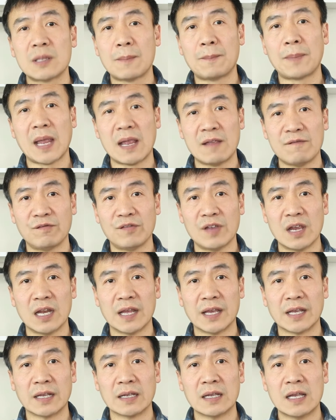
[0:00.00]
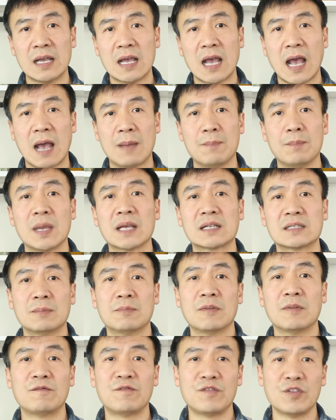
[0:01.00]
the pain feeling and make
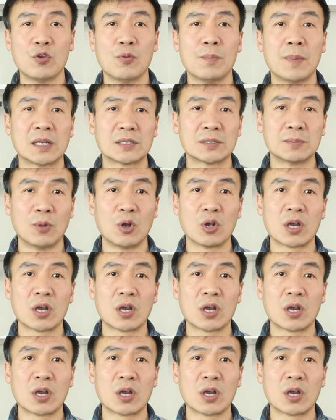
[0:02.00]
them feel much